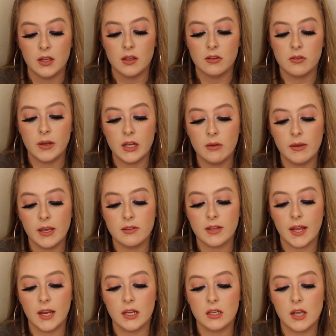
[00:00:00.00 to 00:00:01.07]
So anyways,
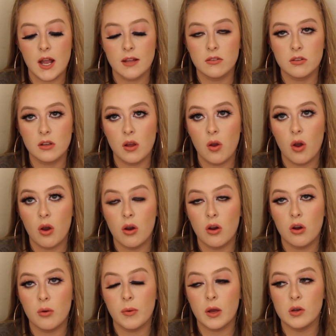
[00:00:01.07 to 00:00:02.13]
I got to go
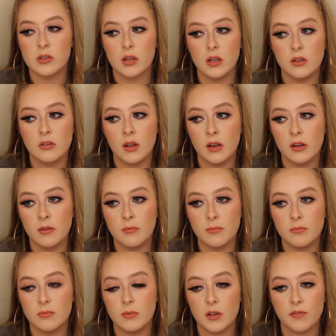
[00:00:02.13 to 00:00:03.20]
home. I was on a ton of
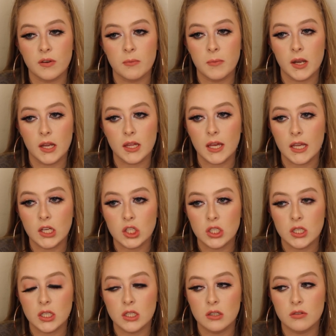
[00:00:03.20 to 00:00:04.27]
different
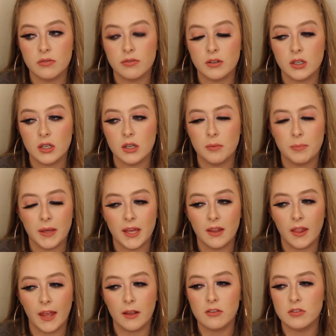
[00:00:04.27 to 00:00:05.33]
medication for a
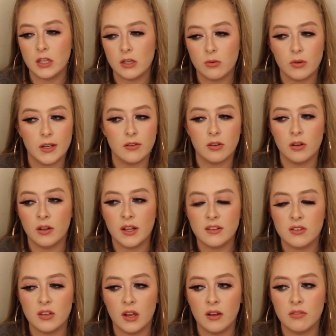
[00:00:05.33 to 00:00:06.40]
bit, like steroids and all that
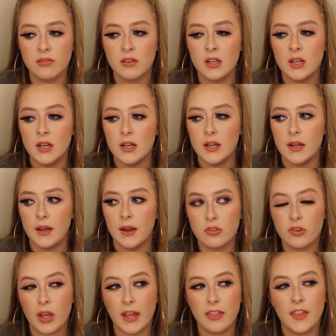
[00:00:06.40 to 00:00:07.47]
stuff.
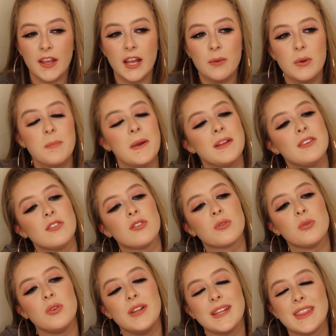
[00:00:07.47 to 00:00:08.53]
I think I went back to
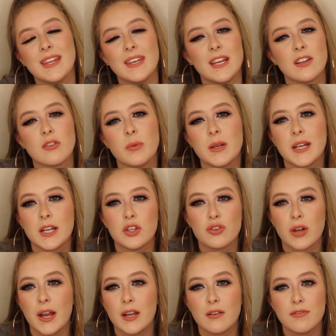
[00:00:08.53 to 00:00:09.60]
school like the next week. I
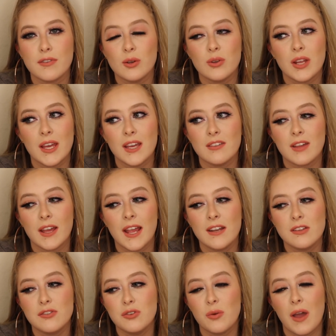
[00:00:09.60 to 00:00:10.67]
tried a few days. I had
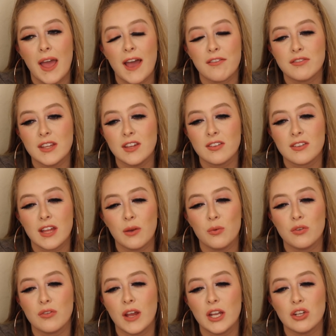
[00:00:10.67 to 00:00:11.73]
to do half days
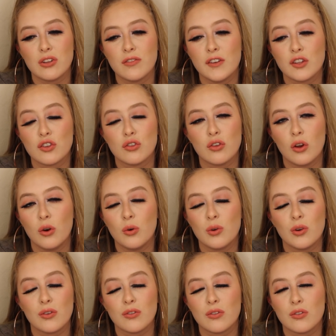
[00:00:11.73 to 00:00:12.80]
because I just felt so
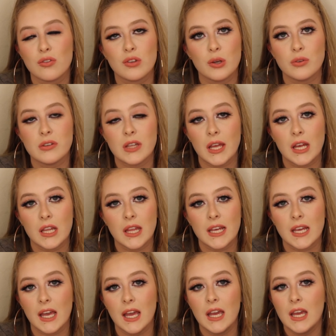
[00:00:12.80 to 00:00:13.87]
sick. Like